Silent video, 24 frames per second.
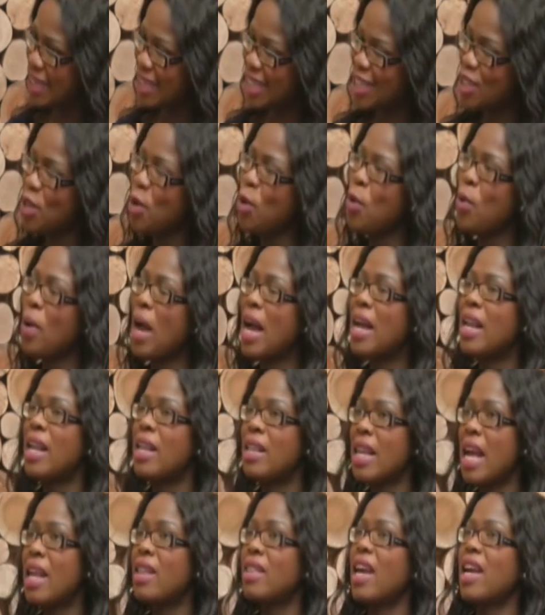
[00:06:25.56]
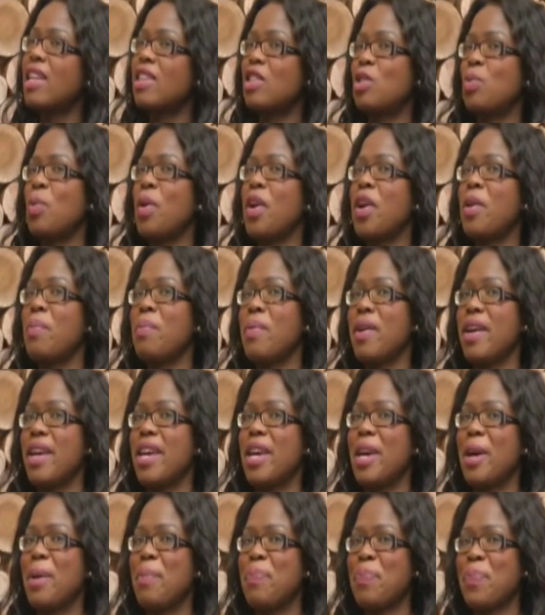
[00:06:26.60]
Yeah. So and that's where my
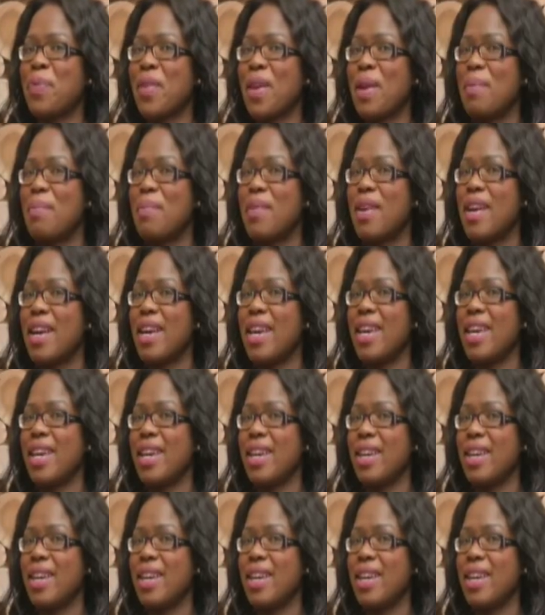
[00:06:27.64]
my